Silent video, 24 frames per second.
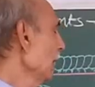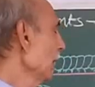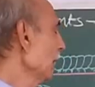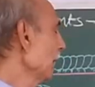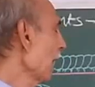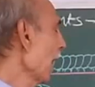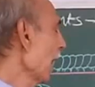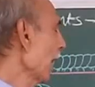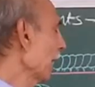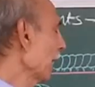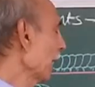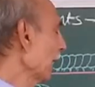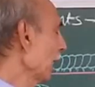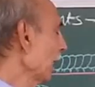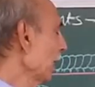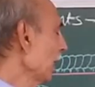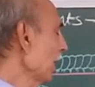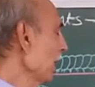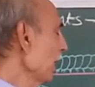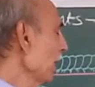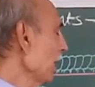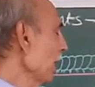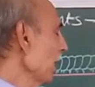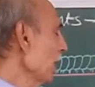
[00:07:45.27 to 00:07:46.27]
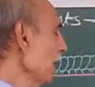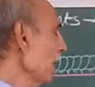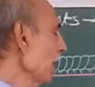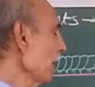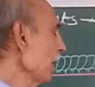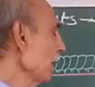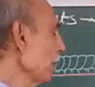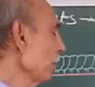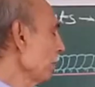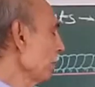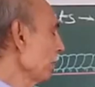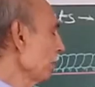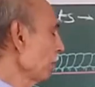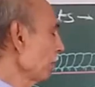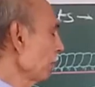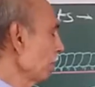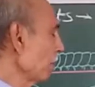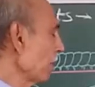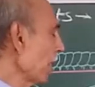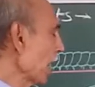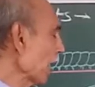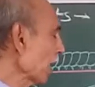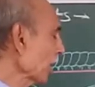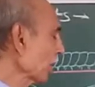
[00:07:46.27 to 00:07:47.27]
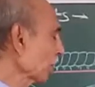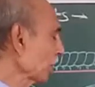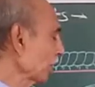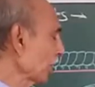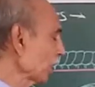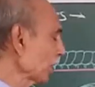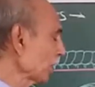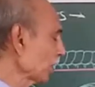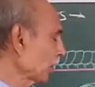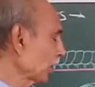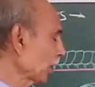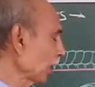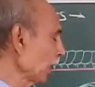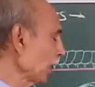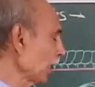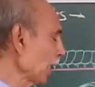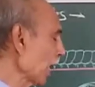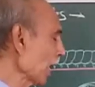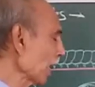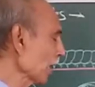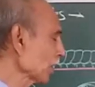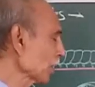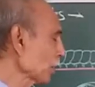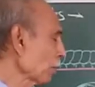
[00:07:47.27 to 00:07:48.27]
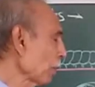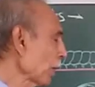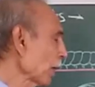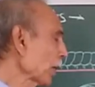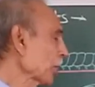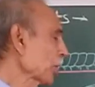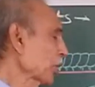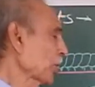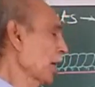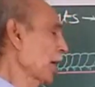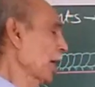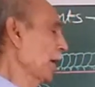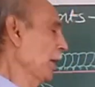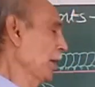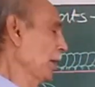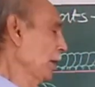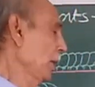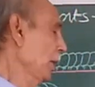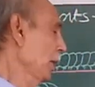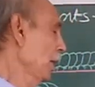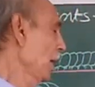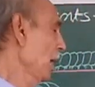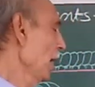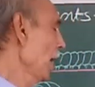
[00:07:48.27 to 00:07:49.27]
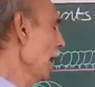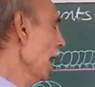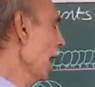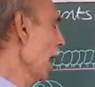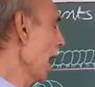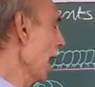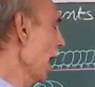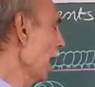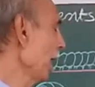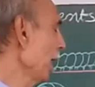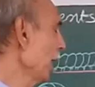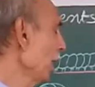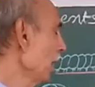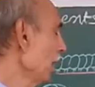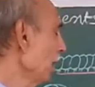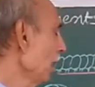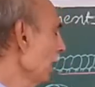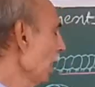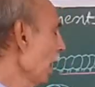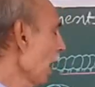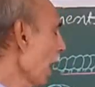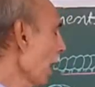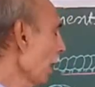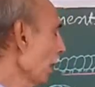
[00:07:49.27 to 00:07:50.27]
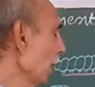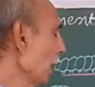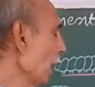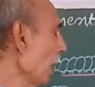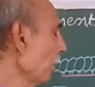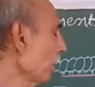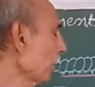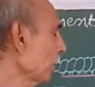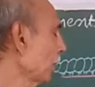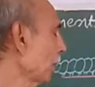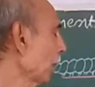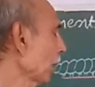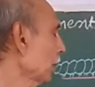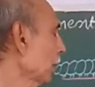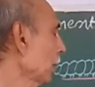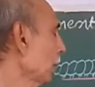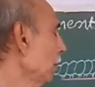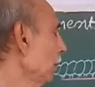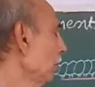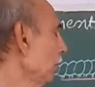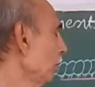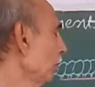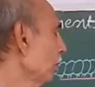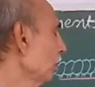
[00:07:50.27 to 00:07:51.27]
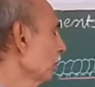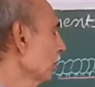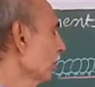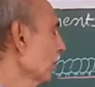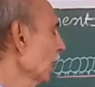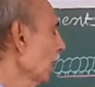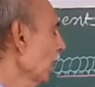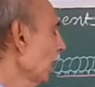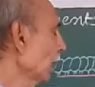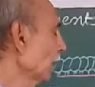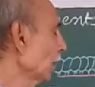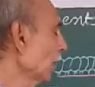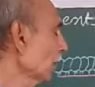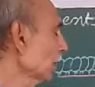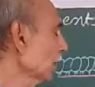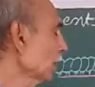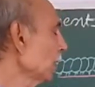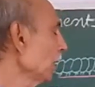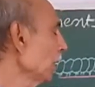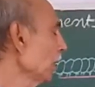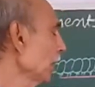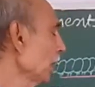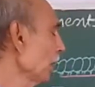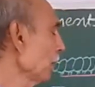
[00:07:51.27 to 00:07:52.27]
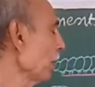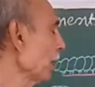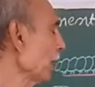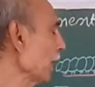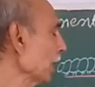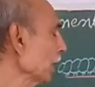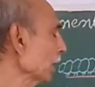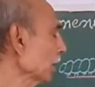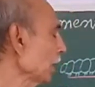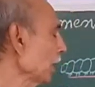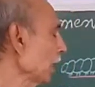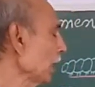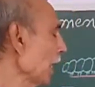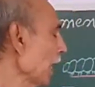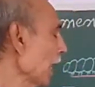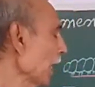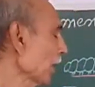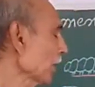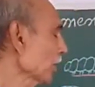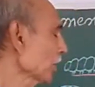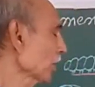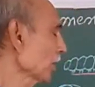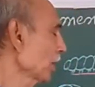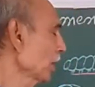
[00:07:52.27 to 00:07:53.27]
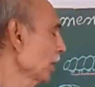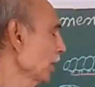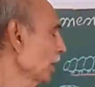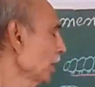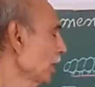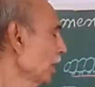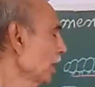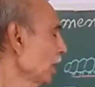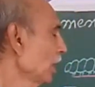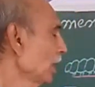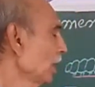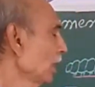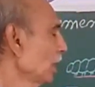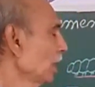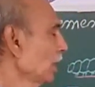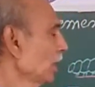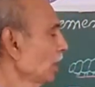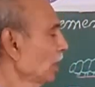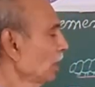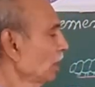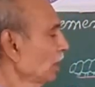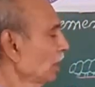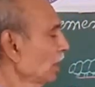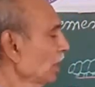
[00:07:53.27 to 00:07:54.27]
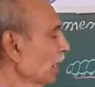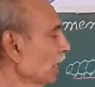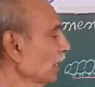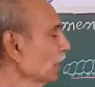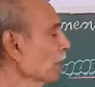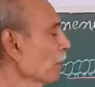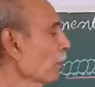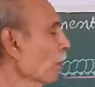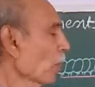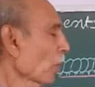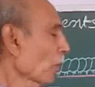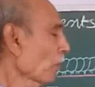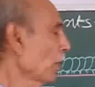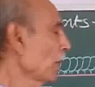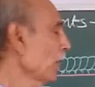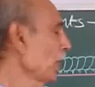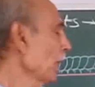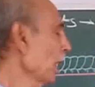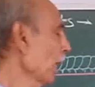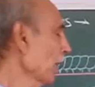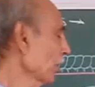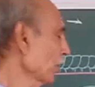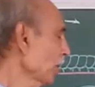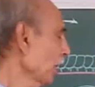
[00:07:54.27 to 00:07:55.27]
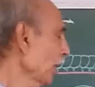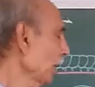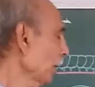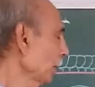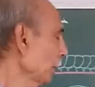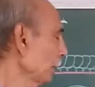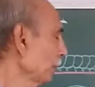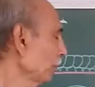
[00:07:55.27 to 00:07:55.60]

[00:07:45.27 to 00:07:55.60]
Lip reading: Then it makes these 3 legs fixed and lifts the other 3 remaining 3 legs in the forward direction.